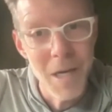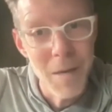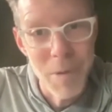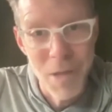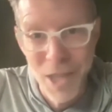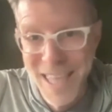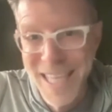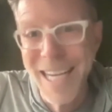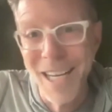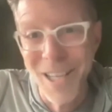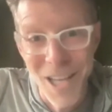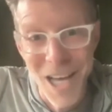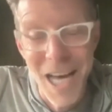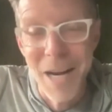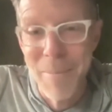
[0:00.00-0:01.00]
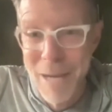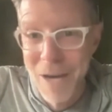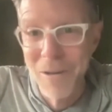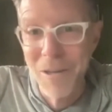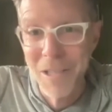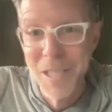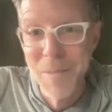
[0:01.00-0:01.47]
been thinking a lot
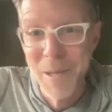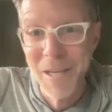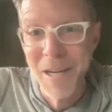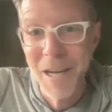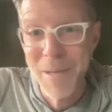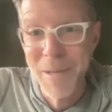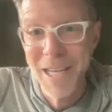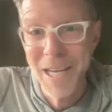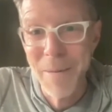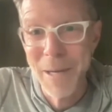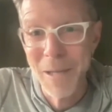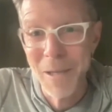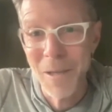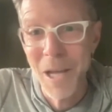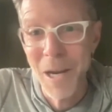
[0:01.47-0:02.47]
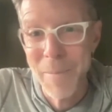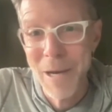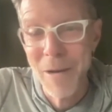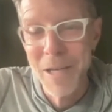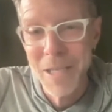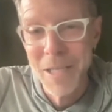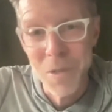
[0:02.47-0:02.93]
about, Elizabeth and I have been thinking about a lot
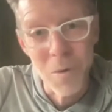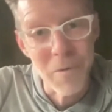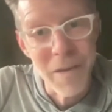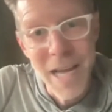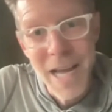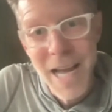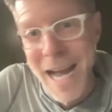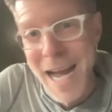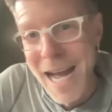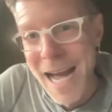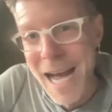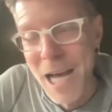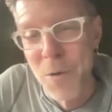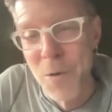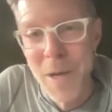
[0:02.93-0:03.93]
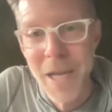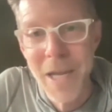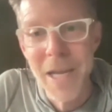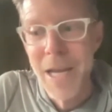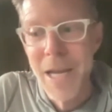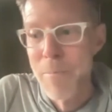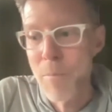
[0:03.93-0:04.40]
about, is sort of how do
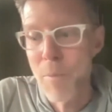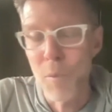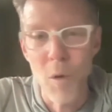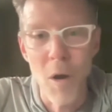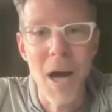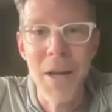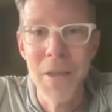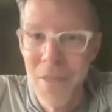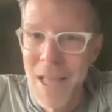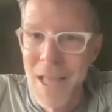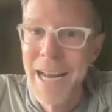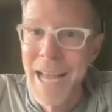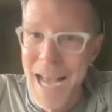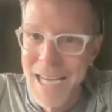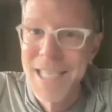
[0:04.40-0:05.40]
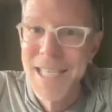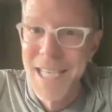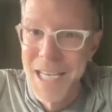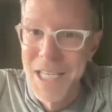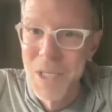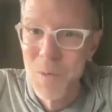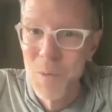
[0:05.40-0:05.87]
we broaden that
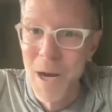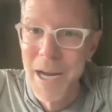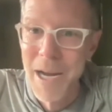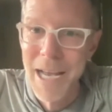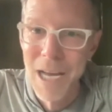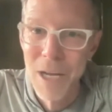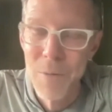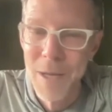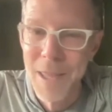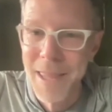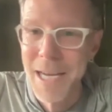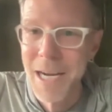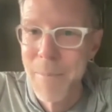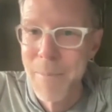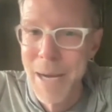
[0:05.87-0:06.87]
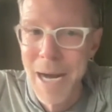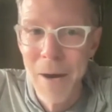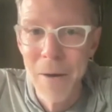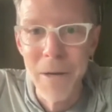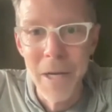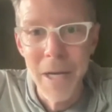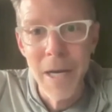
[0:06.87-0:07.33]
access, right? How do we think
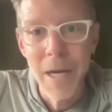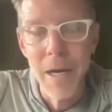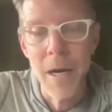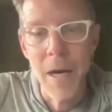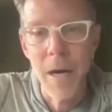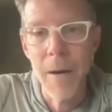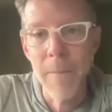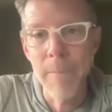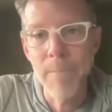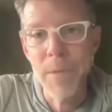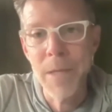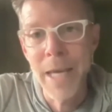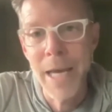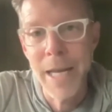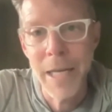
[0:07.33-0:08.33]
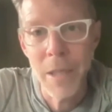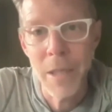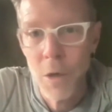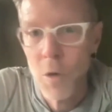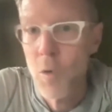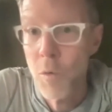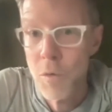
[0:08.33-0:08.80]
about getting
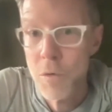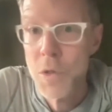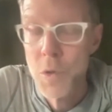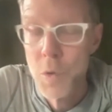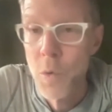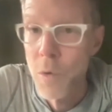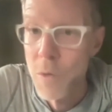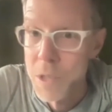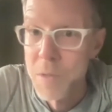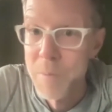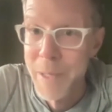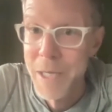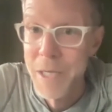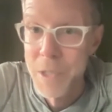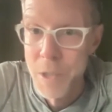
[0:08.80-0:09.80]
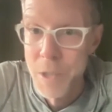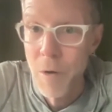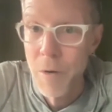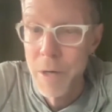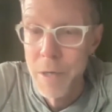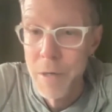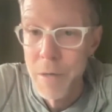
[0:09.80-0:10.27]
the corner store that's being
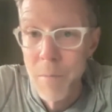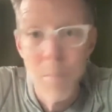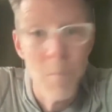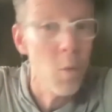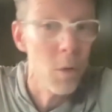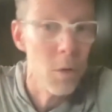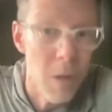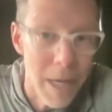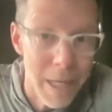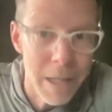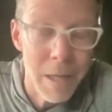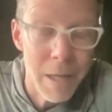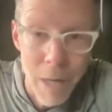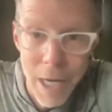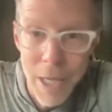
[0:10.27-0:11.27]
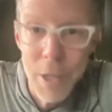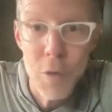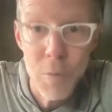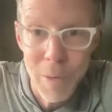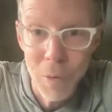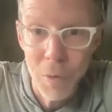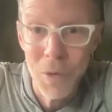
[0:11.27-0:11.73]
started, more likely by a
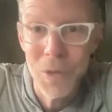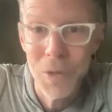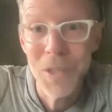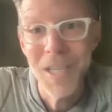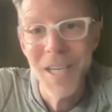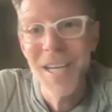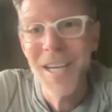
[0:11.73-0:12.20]
new builder,